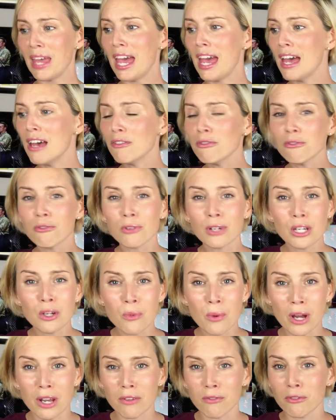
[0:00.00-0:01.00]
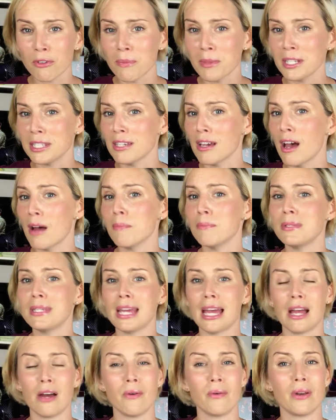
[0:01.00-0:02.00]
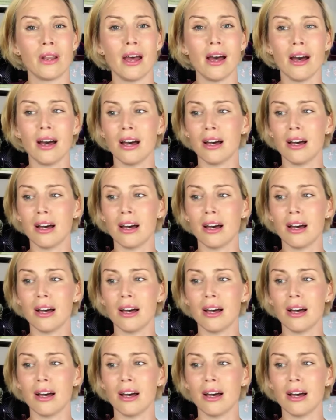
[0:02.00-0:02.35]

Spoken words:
everyone from the top down.